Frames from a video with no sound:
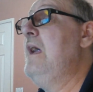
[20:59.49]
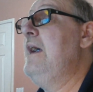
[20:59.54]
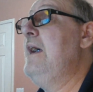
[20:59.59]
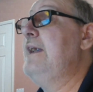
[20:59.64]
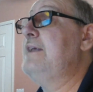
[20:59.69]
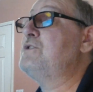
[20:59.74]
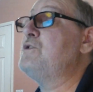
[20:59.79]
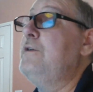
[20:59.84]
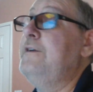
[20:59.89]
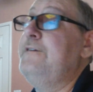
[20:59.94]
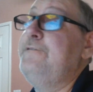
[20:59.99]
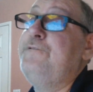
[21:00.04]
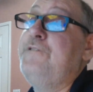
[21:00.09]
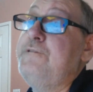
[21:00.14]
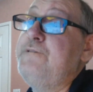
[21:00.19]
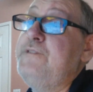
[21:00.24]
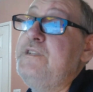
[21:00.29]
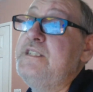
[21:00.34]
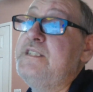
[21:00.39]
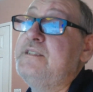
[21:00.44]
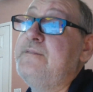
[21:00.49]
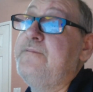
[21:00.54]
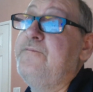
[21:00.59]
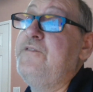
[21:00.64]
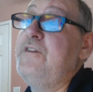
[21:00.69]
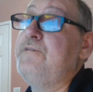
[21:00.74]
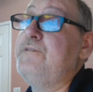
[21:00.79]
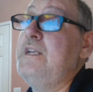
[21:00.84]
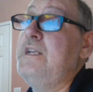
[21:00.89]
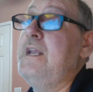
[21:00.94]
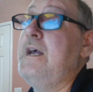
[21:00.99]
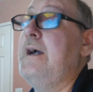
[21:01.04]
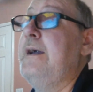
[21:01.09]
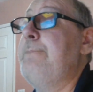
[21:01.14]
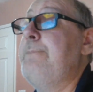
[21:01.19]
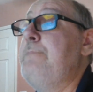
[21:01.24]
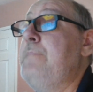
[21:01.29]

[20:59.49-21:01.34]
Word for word: it's only $59